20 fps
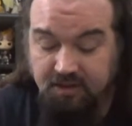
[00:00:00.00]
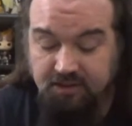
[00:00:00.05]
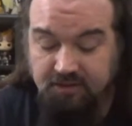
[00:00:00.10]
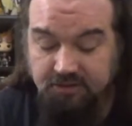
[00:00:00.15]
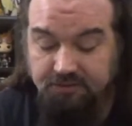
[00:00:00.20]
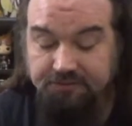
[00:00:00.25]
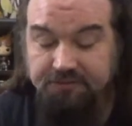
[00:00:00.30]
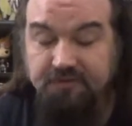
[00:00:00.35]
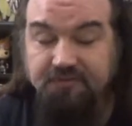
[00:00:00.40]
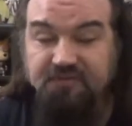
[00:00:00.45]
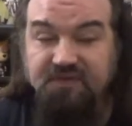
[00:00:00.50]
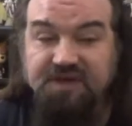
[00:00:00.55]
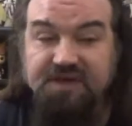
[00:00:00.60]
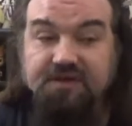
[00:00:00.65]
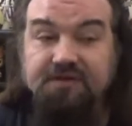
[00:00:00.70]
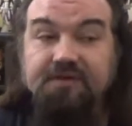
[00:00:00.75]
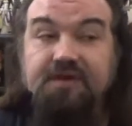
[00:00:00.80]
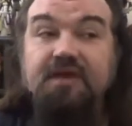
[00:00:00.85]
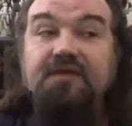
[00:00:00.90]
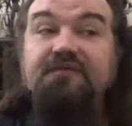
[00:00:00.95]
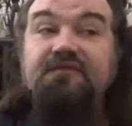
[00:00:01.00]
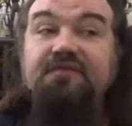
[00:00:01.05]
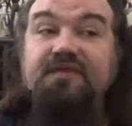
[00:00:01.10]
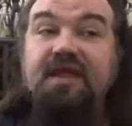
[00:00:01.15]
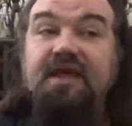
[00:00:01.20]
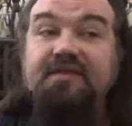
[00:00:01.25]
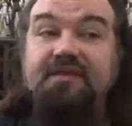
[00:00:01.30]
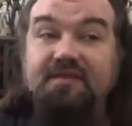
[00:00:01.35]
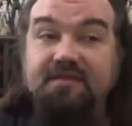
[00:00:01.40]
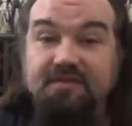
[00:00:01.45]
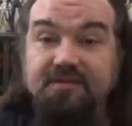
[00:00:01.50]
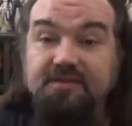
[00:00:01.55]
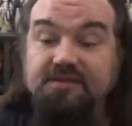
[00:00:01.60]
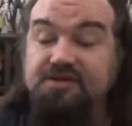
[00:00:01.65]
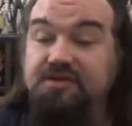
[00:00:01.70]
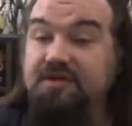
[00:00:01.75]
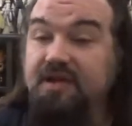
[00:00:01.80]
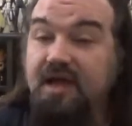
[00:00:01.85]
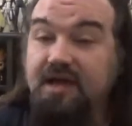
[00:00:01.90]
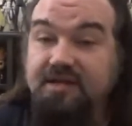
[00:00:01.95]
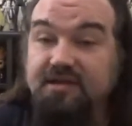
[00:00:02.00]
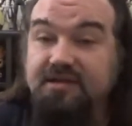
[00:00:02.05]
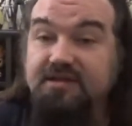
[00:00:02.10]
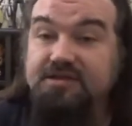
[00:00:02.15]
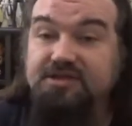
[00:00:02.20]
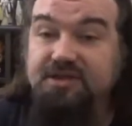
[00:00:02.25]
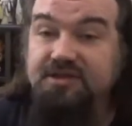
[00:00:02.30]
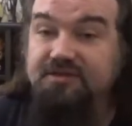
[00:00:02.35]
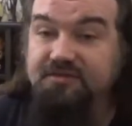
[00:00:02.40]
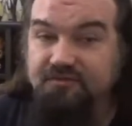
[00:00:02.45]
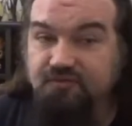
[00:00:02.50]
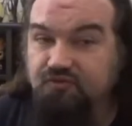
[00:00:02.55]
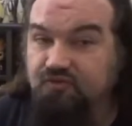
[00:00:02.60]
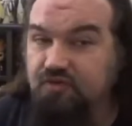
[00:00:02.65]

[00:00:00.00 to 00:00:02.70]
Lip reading: Lucy figures if necessary, she's not gonna just